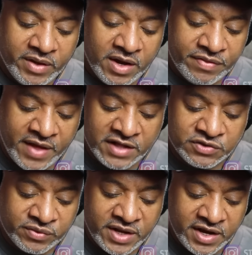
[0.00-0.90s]
And
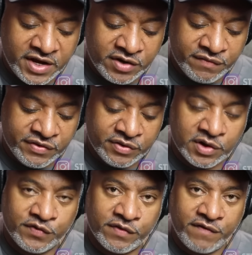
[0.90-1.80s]
that's when they interviewed
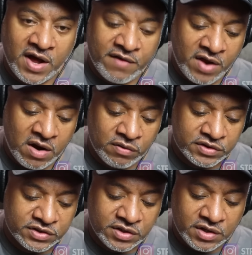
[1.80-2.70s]
her for 5
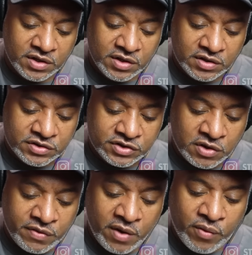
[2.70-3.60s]
hours.
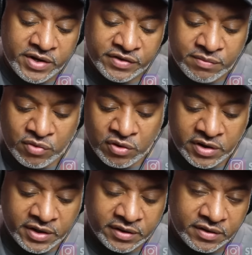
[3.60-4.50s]
So they went in the
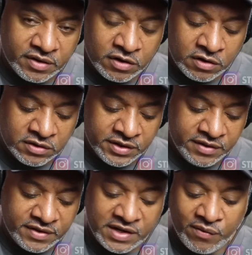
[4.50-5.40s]
morning early,
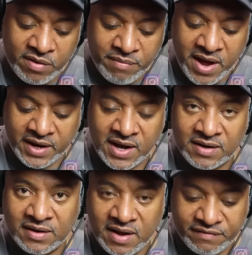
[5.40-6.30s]
then they went back at
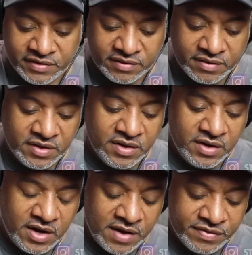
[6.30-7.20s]
11,
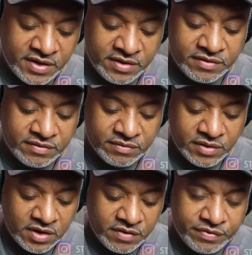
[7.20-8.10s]
and then
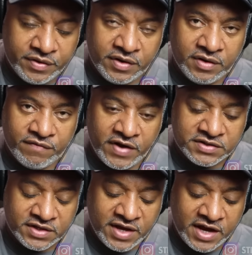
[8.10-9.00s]
the
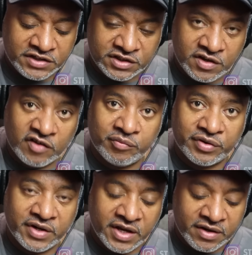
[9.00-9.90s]
investigation of
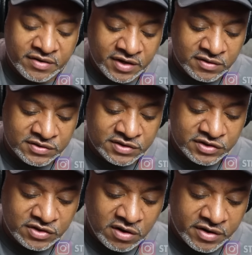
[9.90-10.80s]
Bryannitta Nicholson
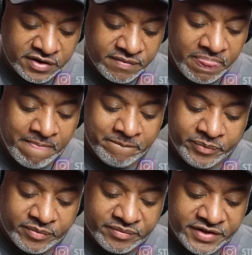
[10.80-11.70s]
started.
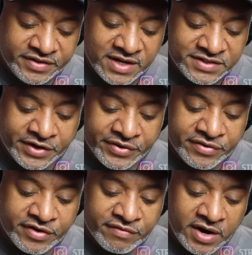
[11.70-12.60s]
Did they tell you
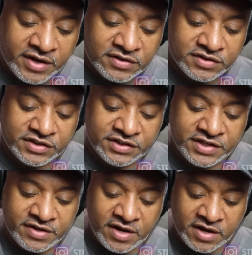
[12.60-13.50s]
your rights? She
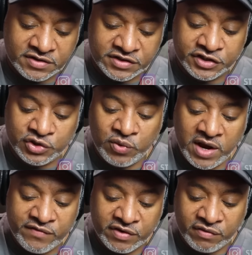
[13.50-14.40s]
said, yes. Did you
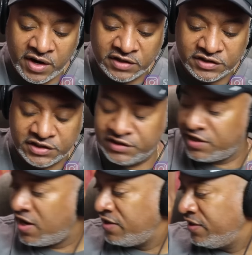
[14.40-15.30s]
waive your rights? She
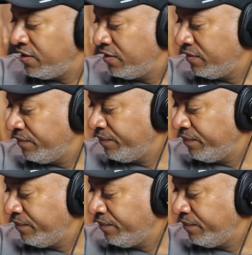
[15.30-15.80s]
said, I did.